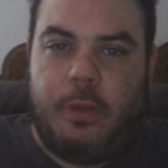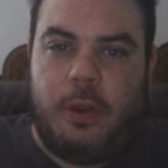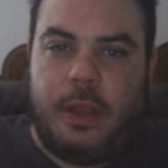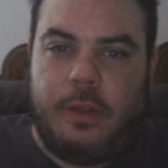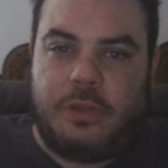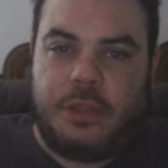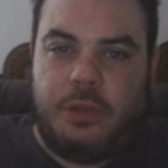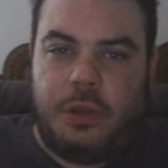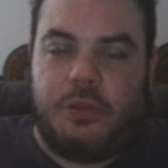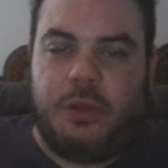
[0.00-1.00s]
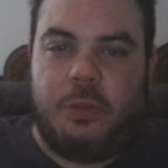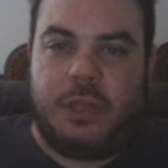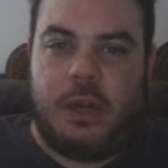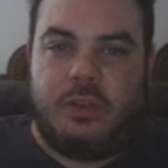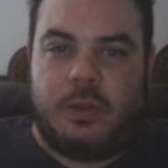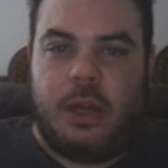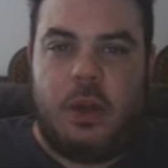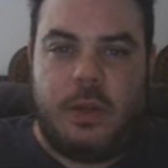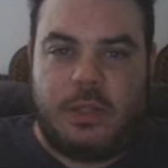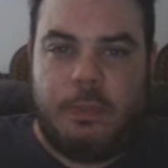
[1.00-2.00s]
Poilievre's YouTube channel, so I
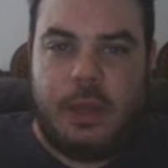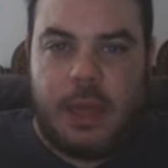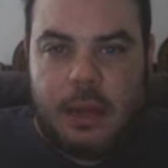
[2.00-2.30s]
know it's a bit